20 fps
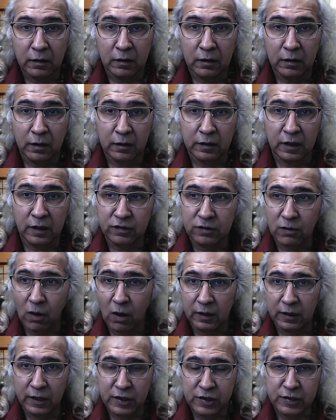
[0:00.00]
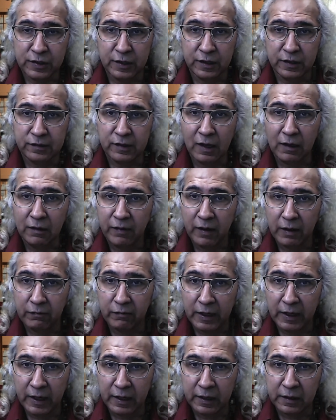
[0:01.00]
does cognition itself have a
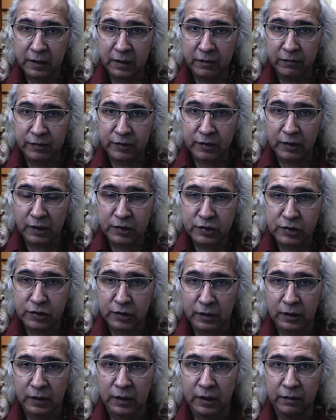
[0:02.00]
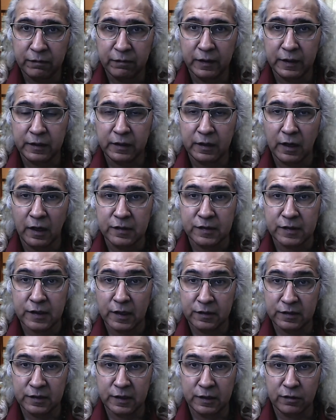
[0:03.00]
narrative structure? If it does,
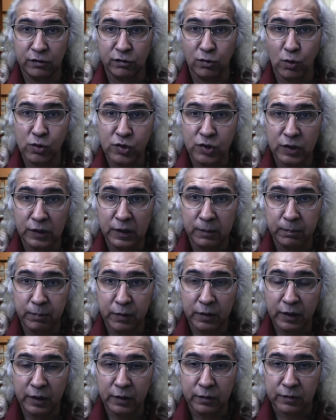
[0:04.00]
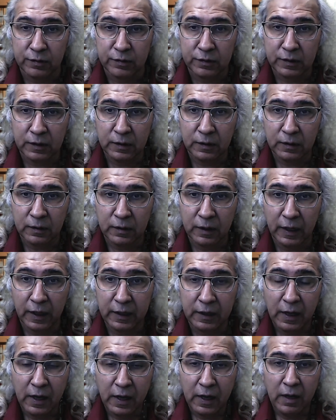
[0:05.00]
is it socially produced?
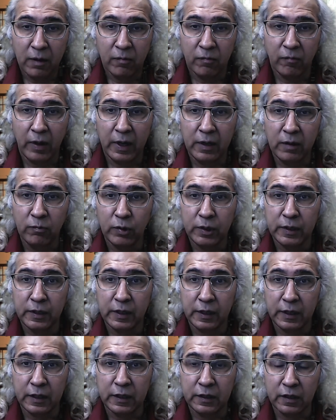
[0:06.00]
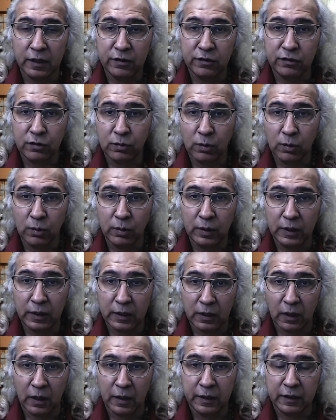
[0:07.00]
Right? When we read a story,
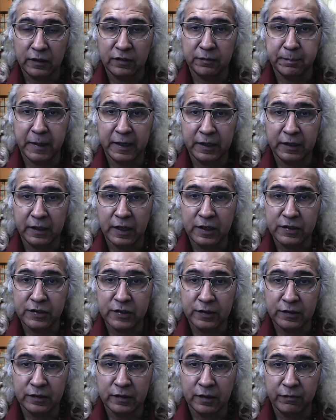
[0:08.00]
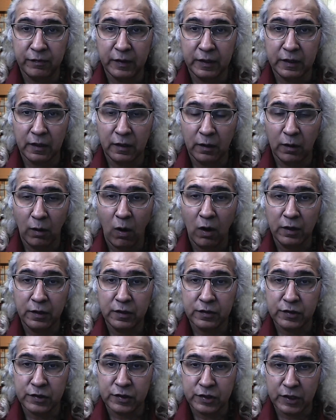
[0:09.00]
our expectations of it are not
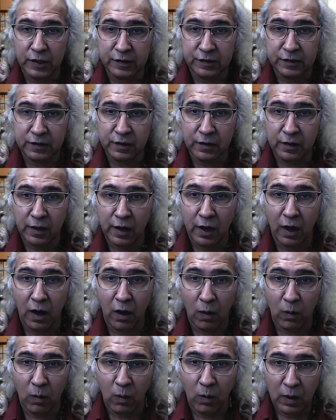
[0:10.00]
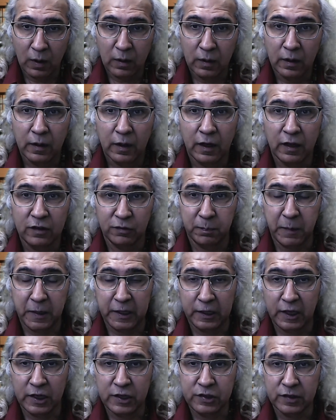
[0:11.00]
just now
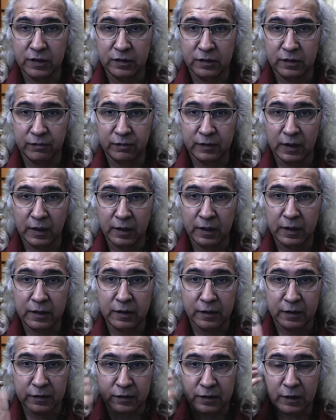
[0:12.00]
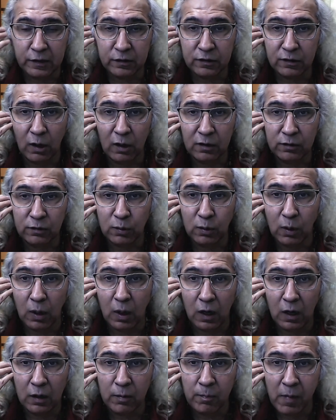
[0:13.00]
expectations of the readers, it's also
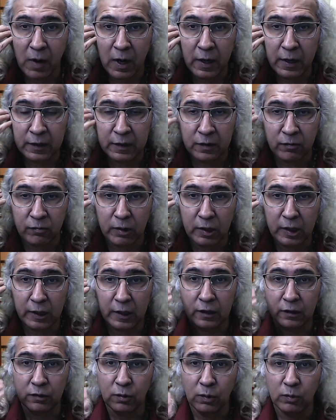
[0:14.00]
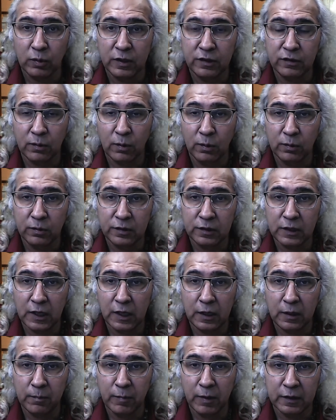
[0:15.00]
our mind working through its own
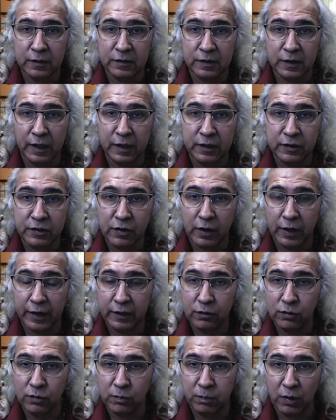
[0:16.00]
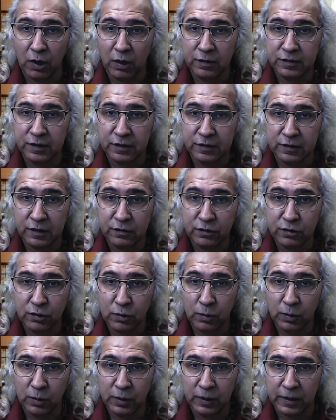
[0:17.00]
schemas, right? Trying to process a
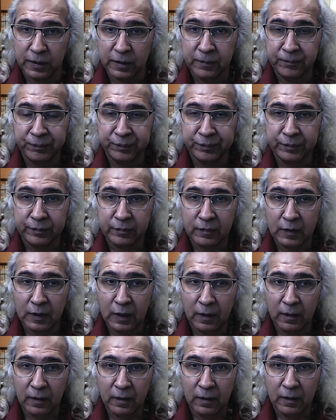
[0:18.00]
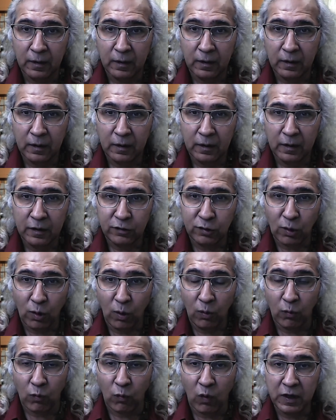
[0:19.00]
story. So,
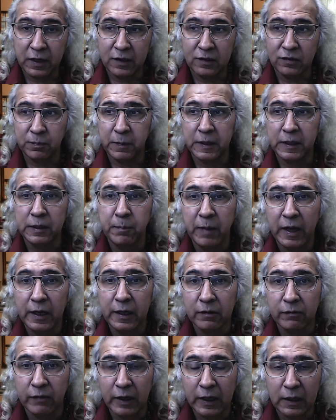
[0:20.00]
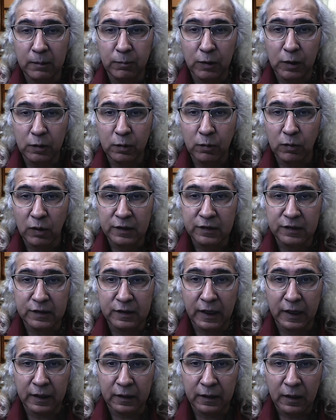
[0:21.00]
what has been made available to us
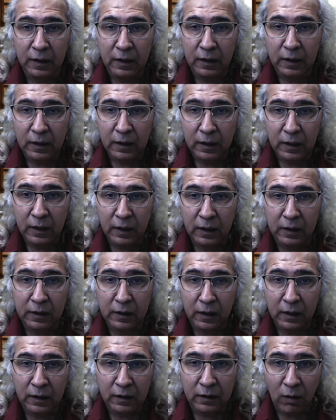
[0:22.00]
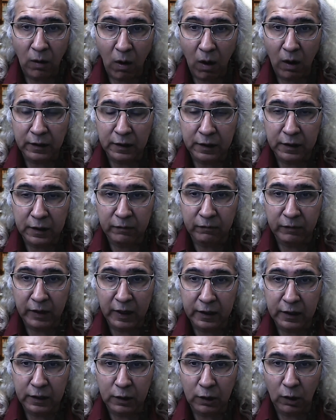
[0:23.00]
then in cognitive
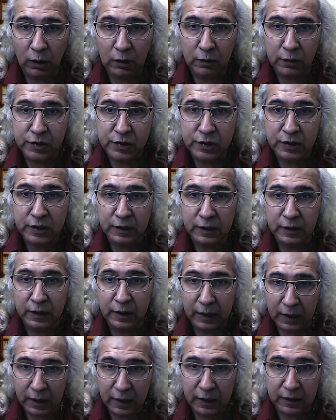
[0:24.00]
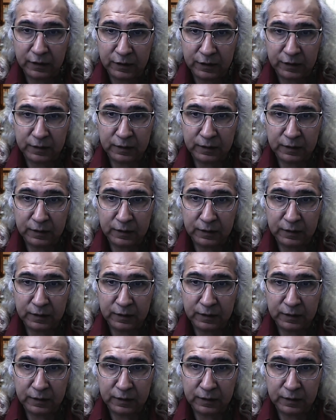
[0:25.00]
narratology is